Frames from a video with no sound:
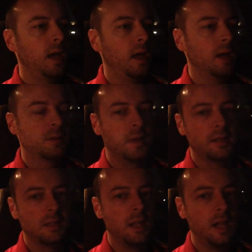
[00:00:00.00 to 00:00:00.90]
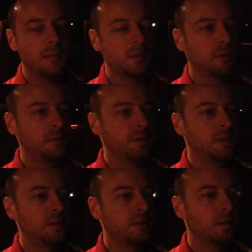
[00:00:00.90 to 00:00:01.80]
Xbox Live
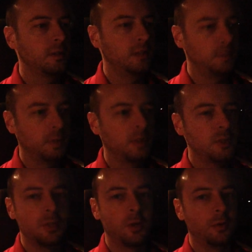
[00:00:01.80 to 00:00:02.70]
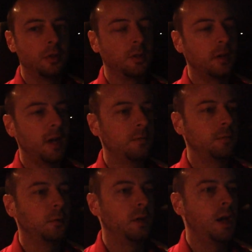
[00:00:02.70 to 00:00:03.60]
services typically show that they're not
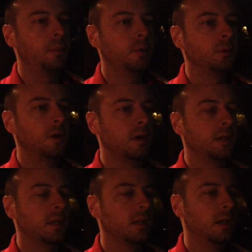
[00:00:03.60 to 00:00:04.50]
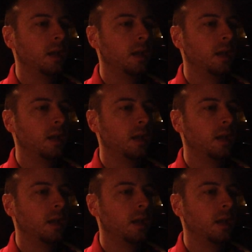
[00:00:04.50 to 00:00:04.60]
fully up and running.